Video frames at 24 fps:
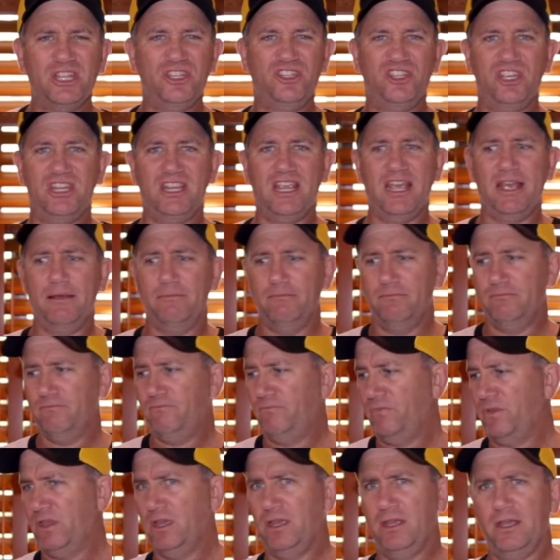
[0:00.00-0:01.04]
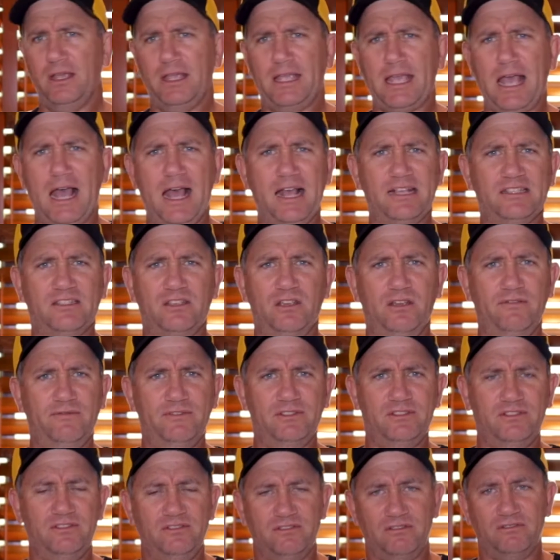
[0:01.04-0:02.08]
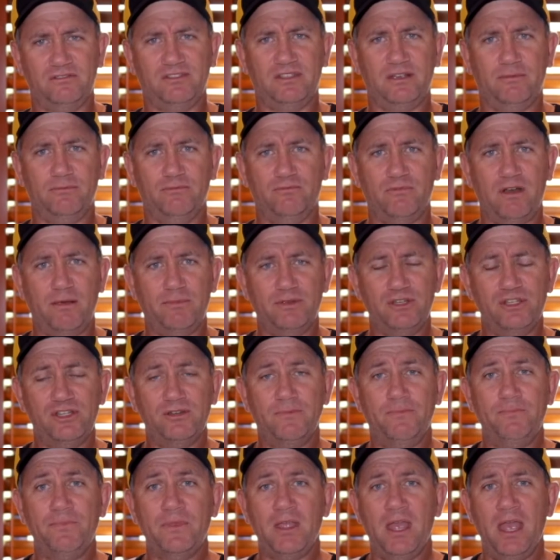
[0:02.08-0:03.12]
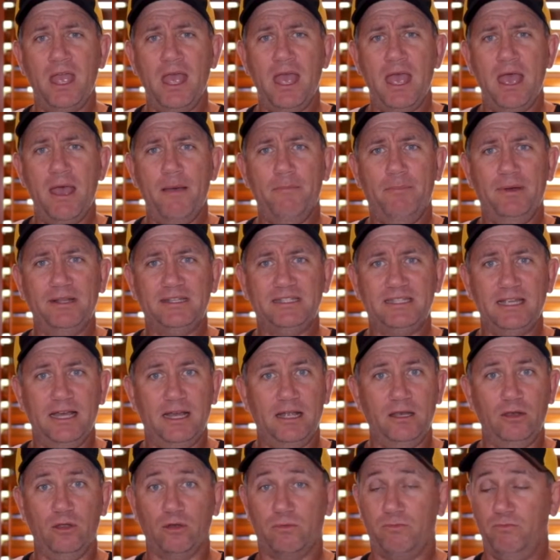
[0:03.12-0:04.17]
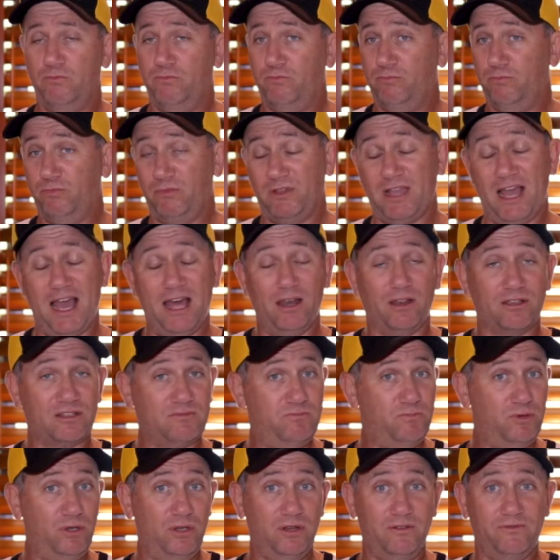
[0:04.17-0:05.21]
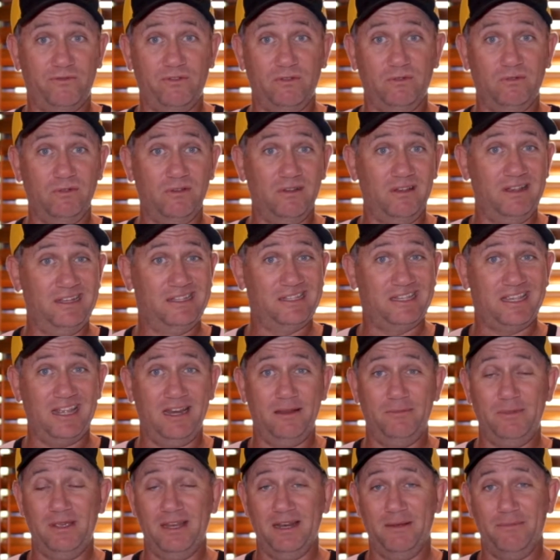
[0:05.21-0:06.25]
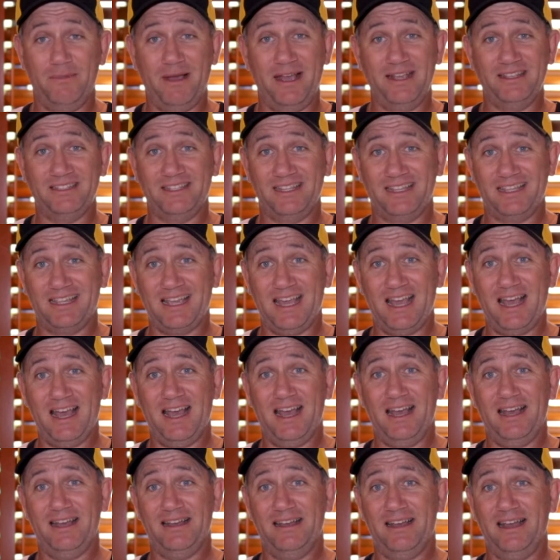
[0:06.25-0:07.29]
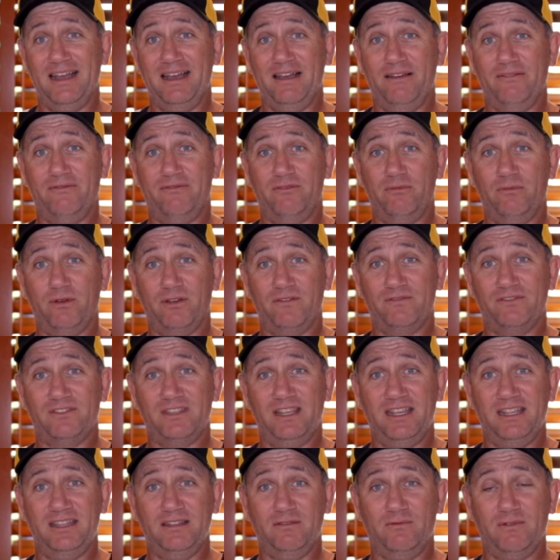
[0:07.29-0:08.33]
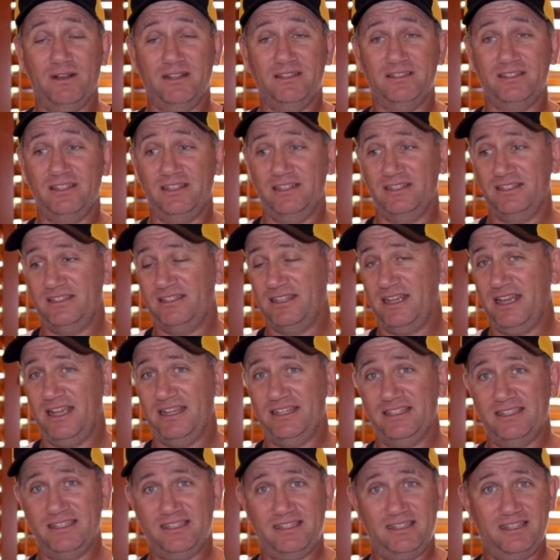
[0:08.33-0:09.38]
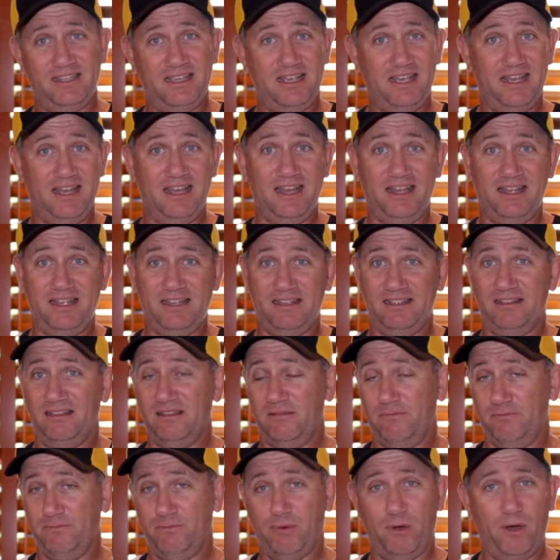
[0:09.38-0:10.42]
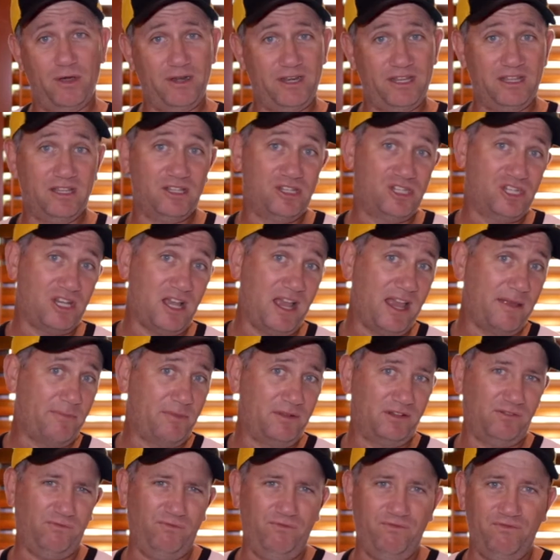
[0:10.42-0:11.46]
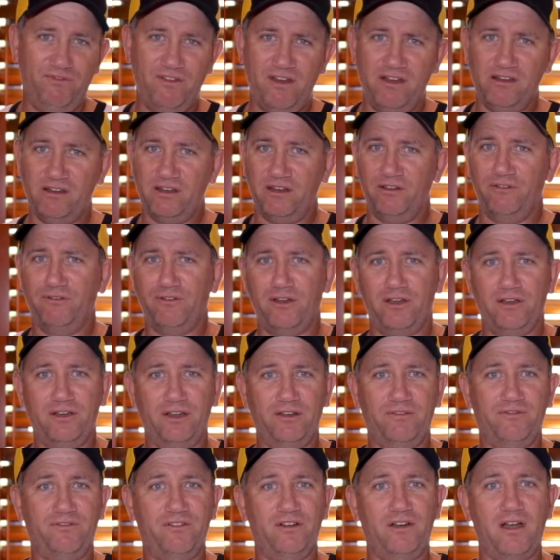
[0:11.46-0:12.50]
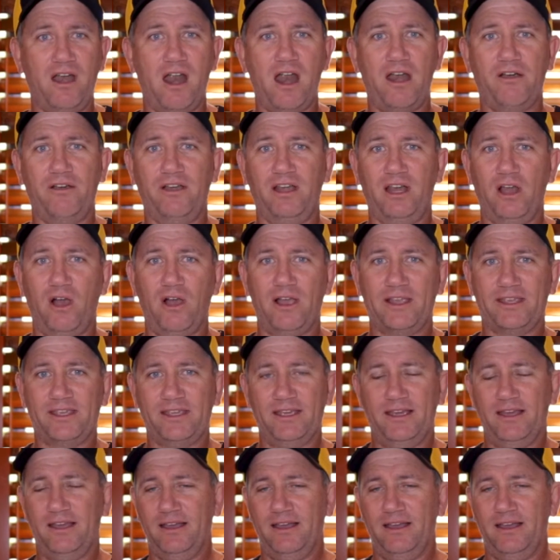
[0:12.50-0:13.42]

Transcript: GM Car Services or some rubbish. But look, car looks beautiful. It's going to be an amazing car. From what I've seen, the ones in the States, the body, the shape, it's very, very Ferrari-like.